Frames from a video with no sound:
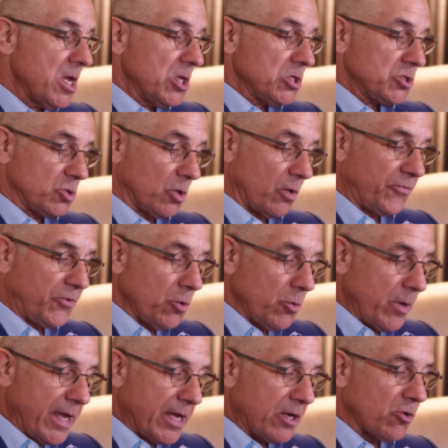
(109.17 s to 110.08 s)
So if
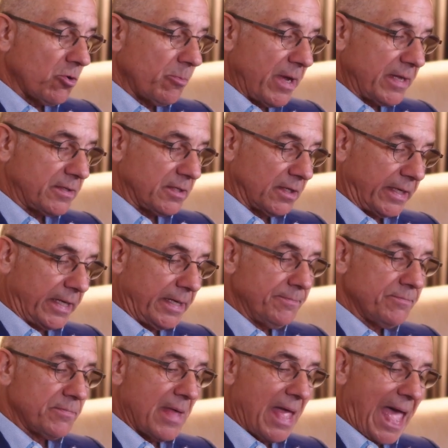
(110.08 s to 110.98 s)
you incrementally
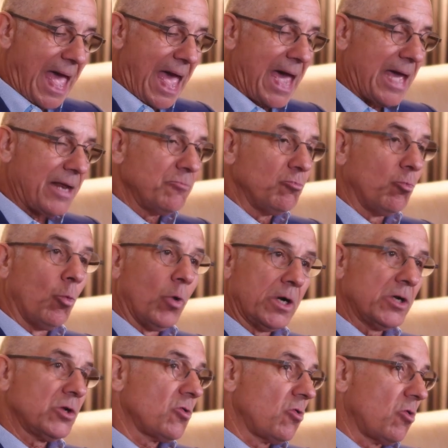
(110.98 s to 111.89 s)
add
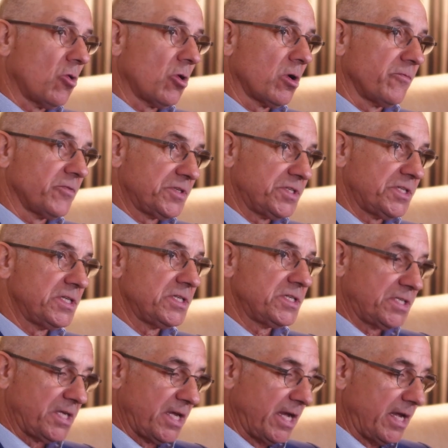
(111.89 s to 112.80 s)
1/4 of a
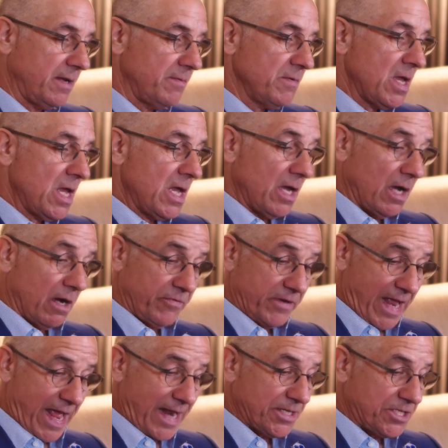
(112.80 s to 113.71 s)
cc of
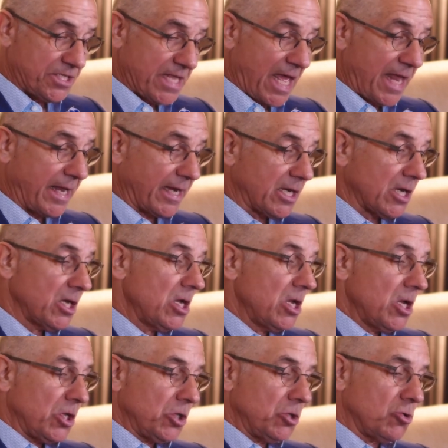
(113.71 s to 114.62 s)
an anesthetic,
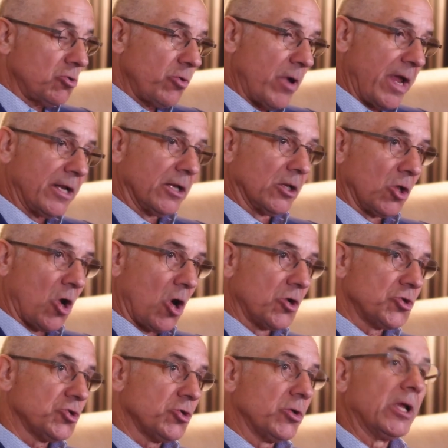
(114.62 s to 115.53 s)
you create a
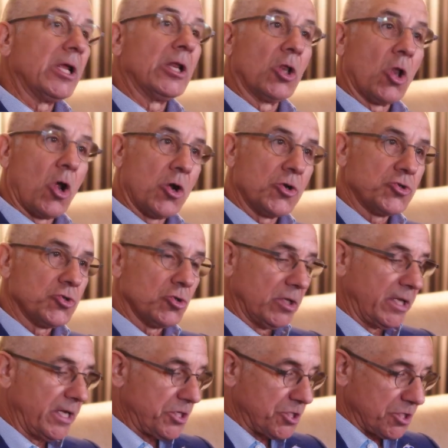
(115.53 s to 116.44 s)
larger and larger
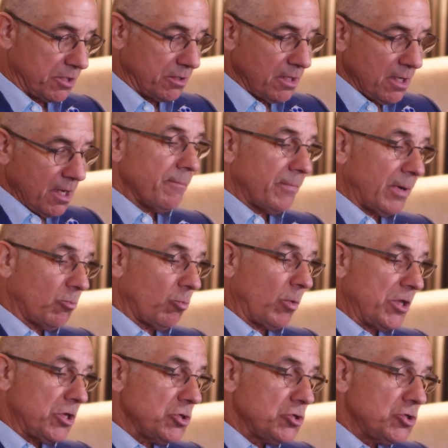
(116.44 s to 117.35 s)
lesion. But
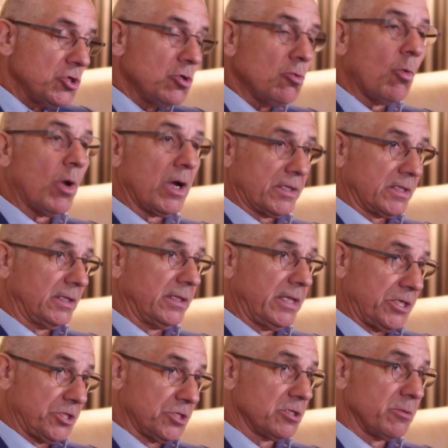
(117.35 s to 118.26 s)
when you do want the
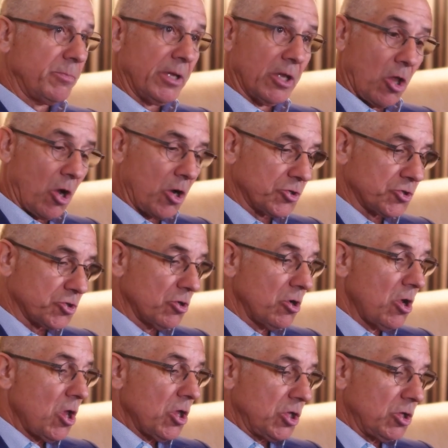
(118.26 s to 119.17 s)
lesion to be larger,
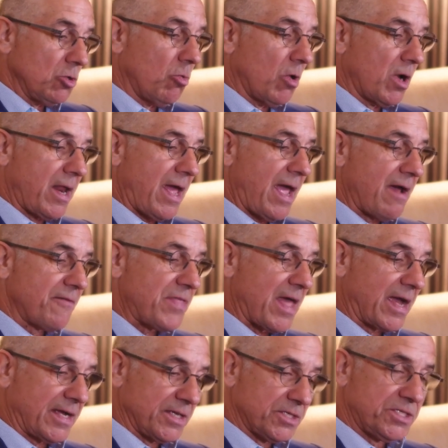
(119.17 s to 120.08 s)
you want to have
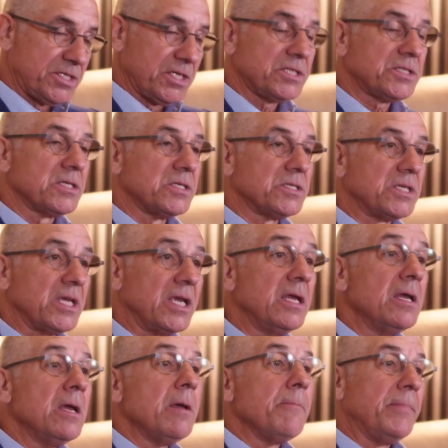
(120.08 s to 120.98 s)
that
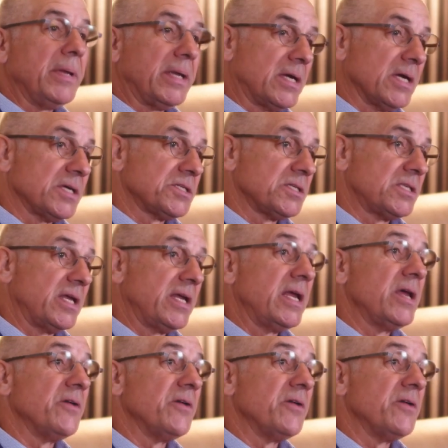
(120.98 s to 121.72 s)
consistency because of the